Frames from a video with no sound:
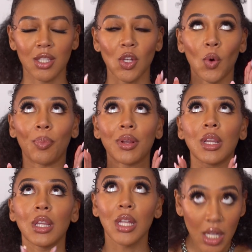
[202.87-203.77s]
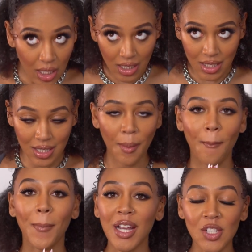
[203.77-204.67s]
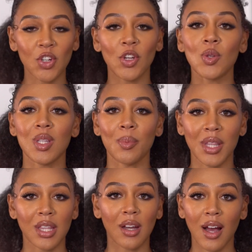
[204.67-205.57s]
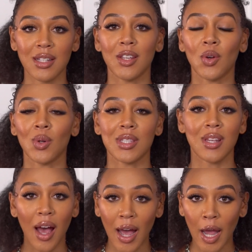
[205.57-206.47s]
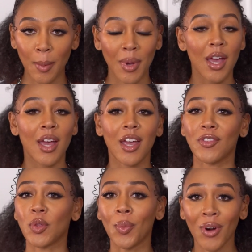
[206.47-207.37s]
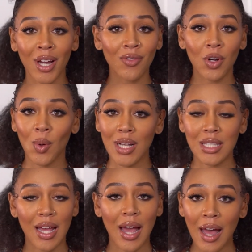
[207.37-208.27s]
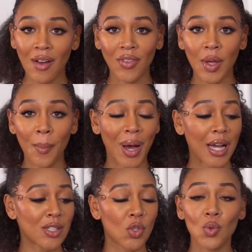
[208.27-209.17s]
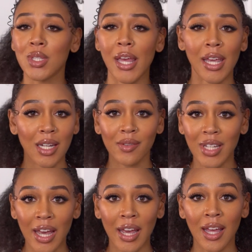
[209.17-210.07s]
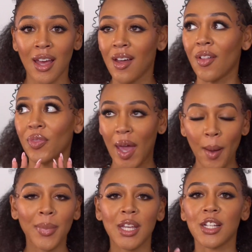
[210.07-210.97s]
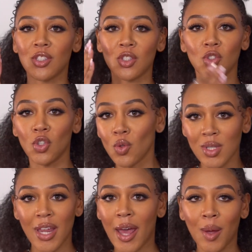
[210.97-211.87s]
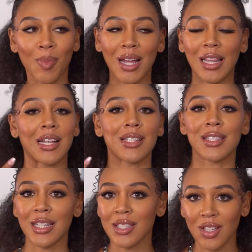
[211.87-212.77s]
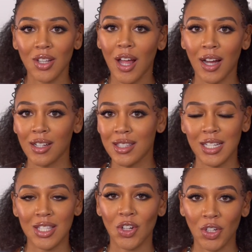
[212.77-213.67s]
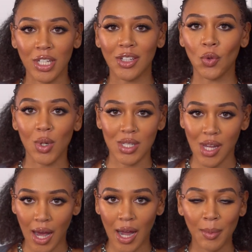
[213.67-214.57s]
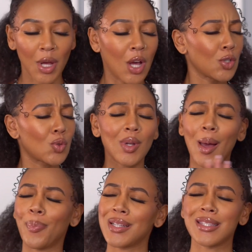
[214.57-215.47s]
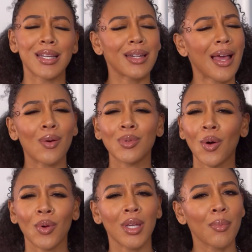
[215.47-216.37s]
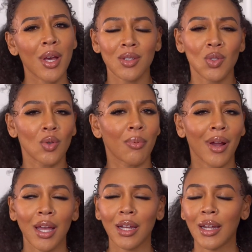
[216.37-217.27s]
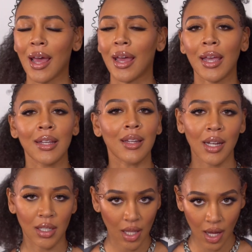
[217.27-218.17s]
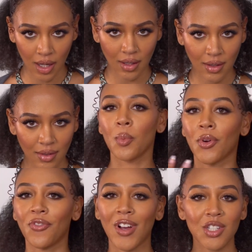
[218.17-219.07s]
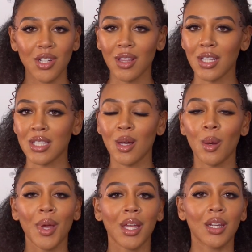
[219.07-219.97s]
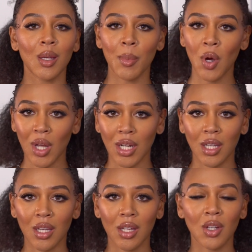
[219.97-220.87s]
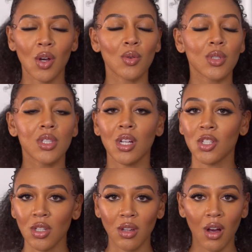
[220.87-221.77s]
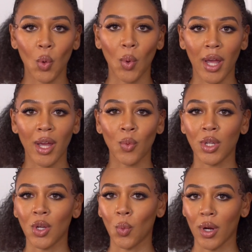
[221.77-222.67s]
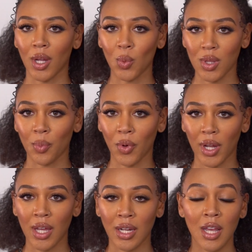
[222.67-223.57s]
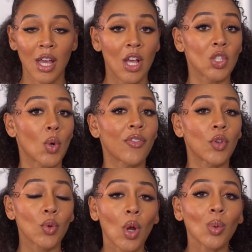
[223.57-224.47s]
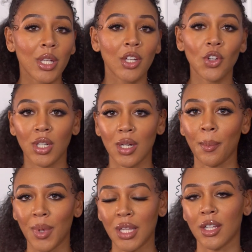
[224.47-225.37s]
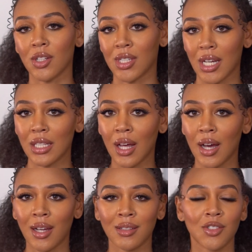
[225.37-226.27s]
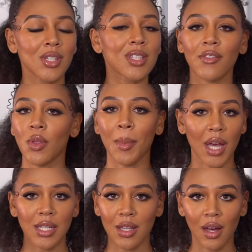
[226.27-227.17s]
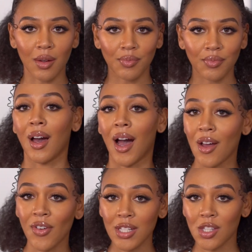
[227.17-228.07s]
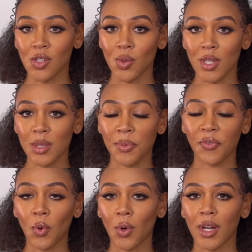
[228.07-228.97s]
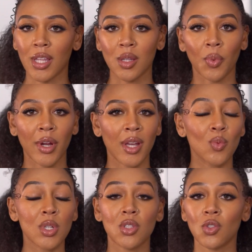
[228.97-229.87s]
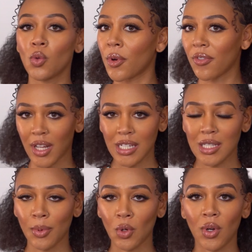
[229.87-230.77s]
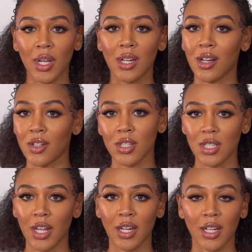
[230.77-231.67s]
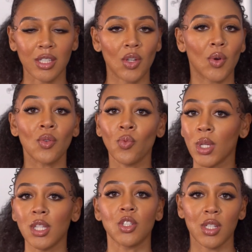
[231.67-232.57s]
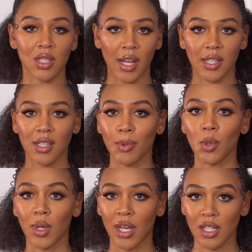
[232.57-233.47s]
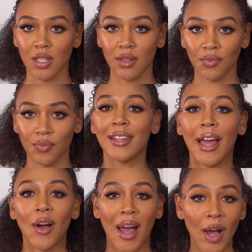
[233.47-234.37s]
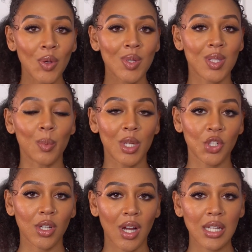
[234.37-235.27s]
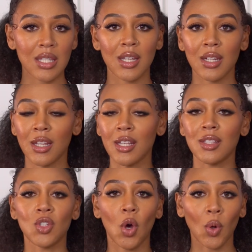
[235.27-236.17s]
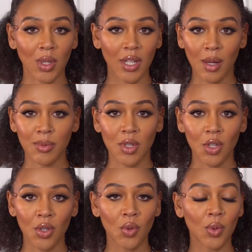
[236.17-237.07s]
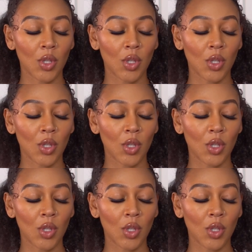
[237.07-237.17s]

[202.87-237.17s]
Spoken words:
So please make sure you submit the content on time. If the brand requests to have it by Tuesday end of day, that means Tuesday by like 6 o'clock, 6:30 your time. Do not be sending out no emails to a brand at 8, 9 o'clock. Professionalism and email etiquette goes such a long way when you're working with a brand. So if you don't think you're gonna meet their deadline, just give them a heads up. I've had to do this before and the brand was super flexible in understanding, so it really just takes communication. Now, how you submit your content is totally up to you.